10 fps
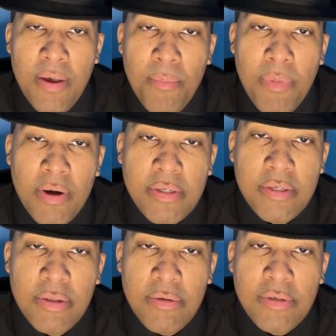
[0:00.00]
But
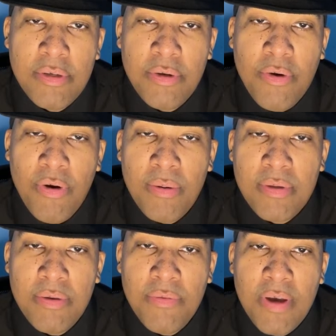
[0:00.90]
salute to you, Korean
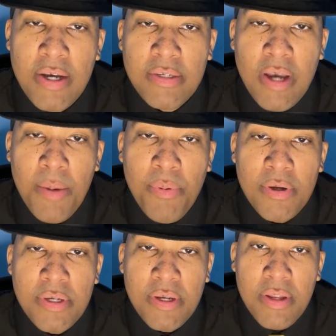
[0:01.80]
TV. I
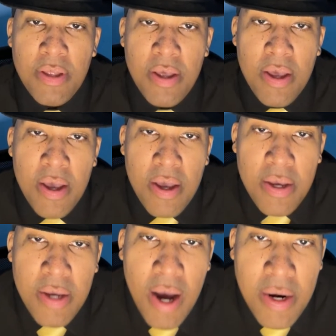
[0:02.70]
appreciate it.
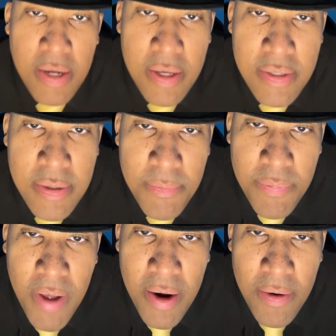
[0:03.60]
Yeah, I need some
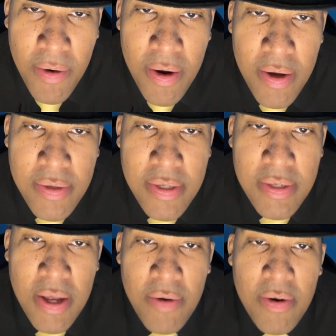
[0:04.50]
flat. Okay, he said
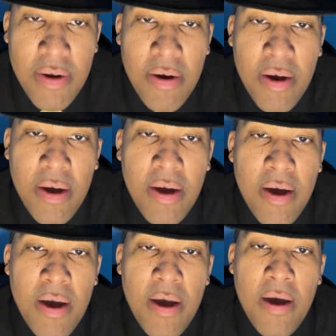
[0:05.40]
that already. Okay.
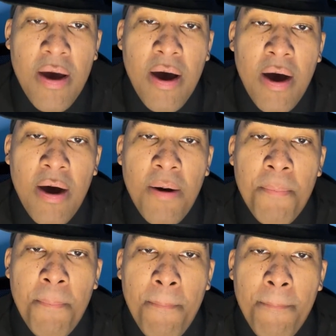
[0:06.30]

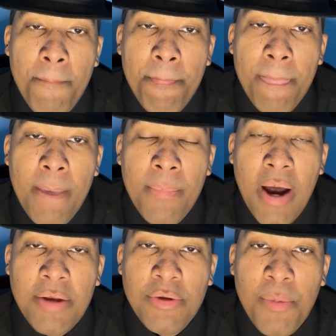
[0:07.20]
But
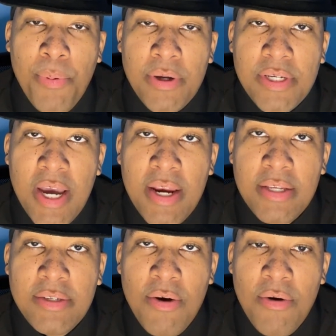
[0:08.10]
I do appreciate it.
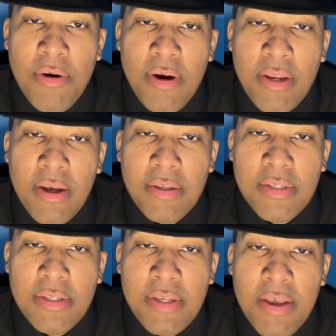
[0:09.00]
It's going on
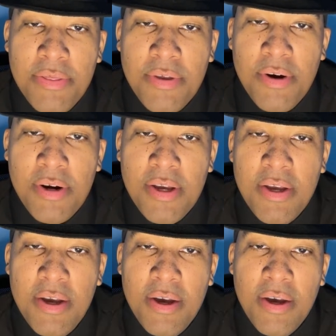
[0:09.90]
10:30
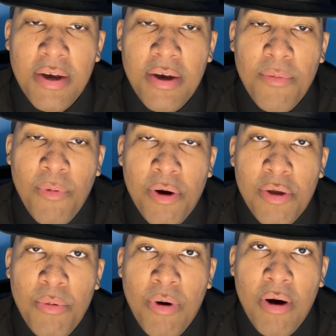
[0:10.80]
where
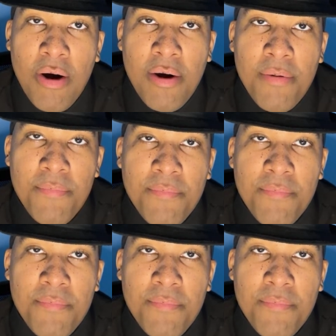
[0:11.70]
you are.